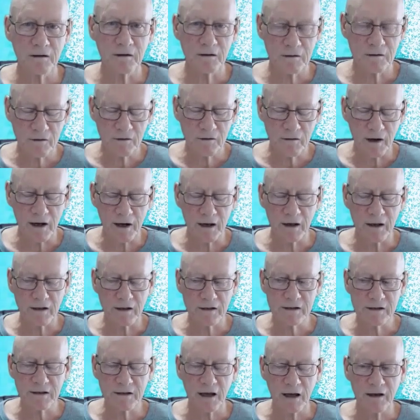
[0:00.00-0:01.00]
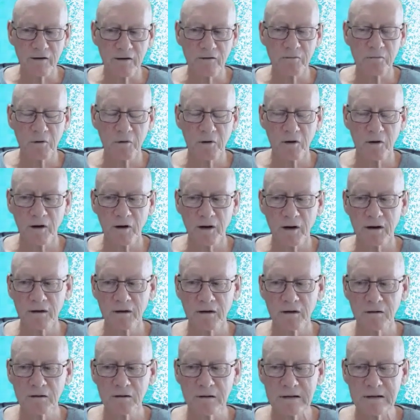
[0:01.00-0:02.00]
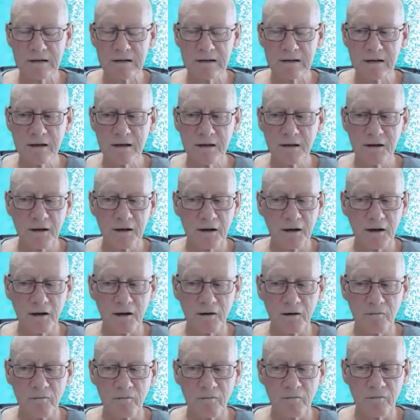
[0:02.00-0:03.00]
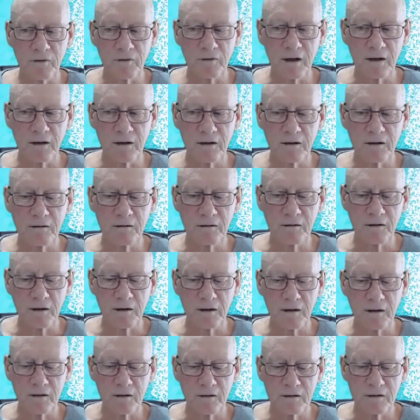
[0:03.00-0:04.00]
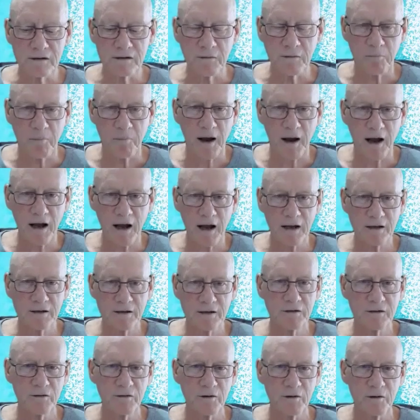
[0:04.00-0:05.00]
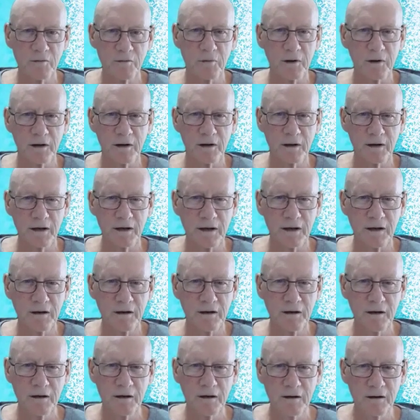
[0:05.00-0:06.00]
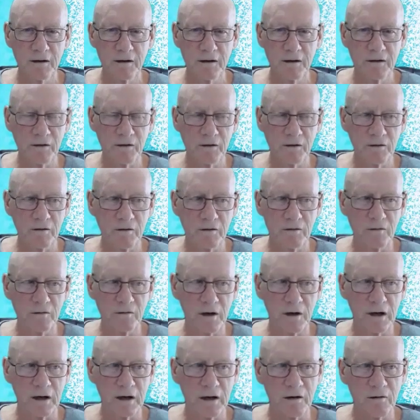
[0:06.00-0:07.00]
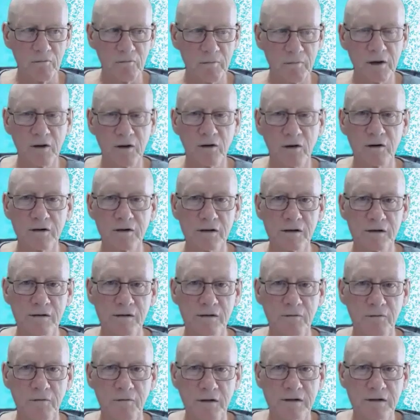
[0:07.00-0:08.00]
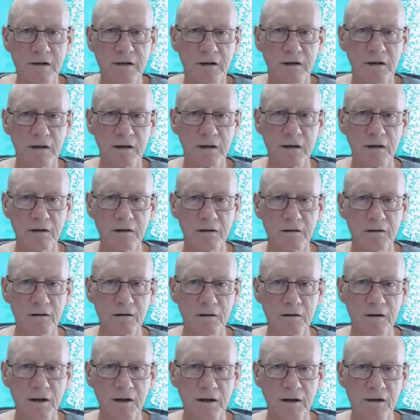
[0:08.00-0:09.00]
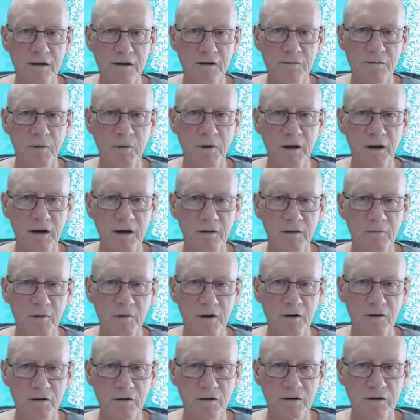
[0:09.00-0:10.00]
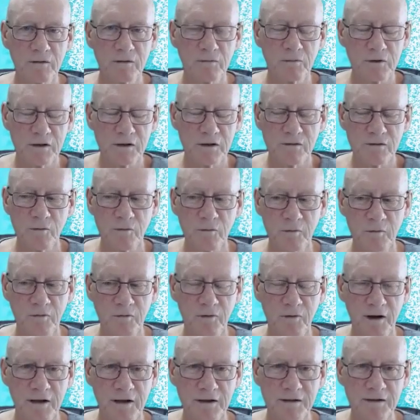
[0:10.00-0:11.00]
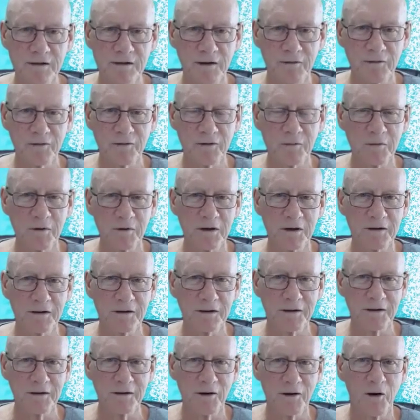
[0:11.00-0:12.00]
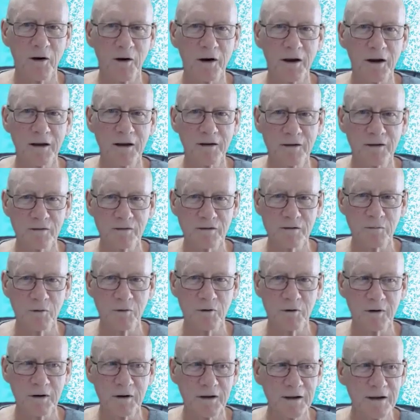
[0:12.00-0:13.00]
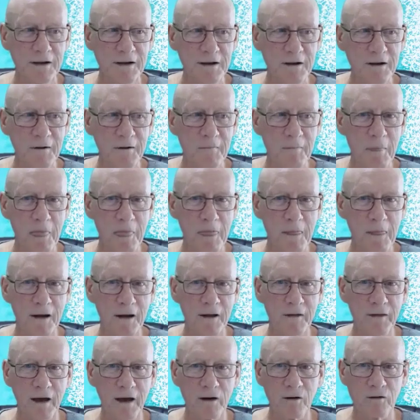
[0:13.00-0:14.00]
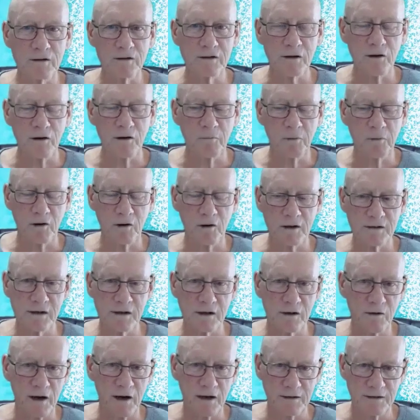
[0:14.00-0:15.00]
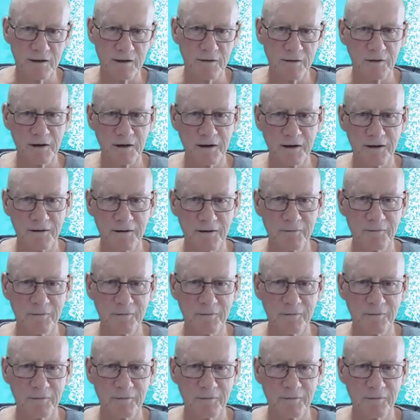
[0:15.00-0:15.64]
create a state of mind that surpassed your ability to be conscious and physically think at speed, because you just wouldn't be fast enough to be at the high end of sport. And that also applies to creativity